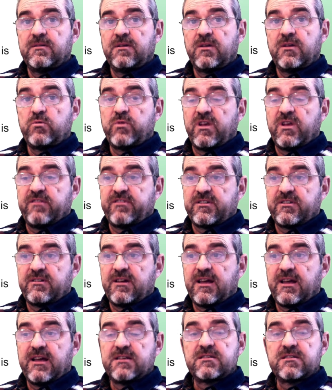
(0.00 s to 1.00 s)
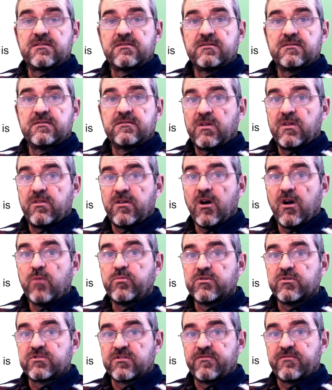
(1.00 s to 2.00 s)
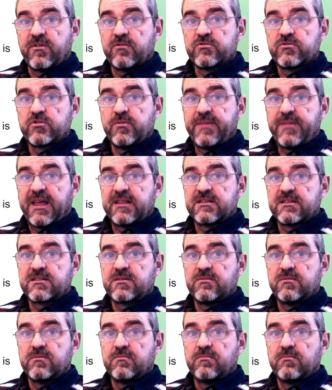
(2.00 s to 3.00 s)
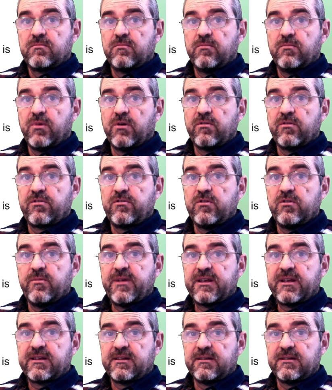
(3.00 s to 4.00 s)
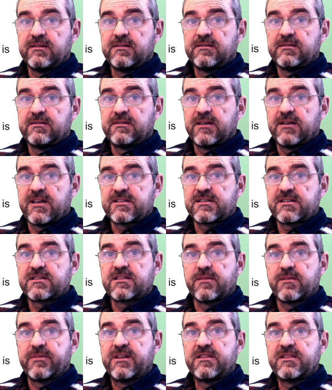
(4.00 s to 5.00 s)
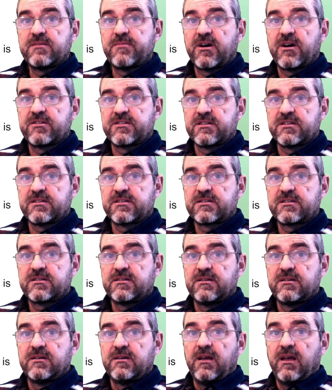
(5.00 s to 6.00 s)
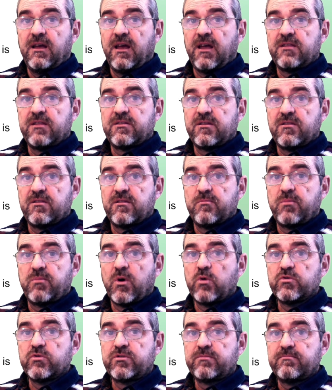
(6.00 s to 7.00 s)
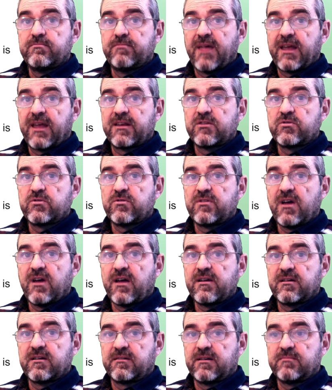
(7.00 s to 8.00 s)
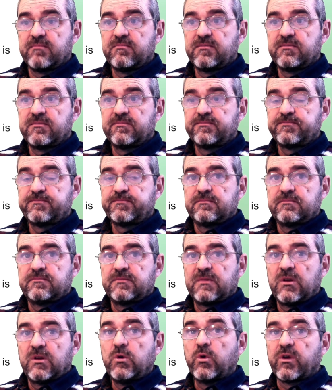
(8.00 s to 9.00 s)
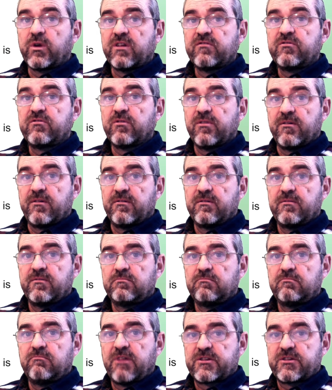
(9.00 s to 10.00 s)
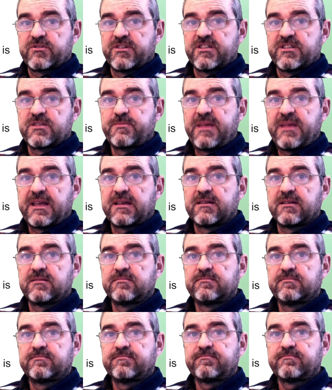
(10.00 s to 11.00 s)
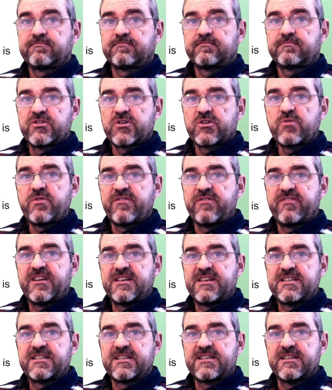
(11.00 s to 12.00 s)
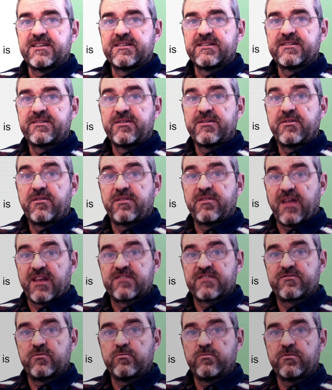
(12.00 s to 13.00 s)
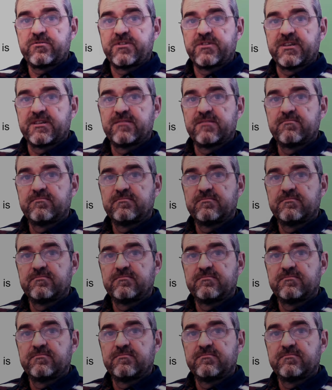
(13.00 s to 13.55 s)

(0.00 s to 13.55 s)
and we have analyzed the outputs of those commands both numerically as stability margins and in the Bode magnitude diagram looking for the resonance peak. So we finish here. Thanks for watching.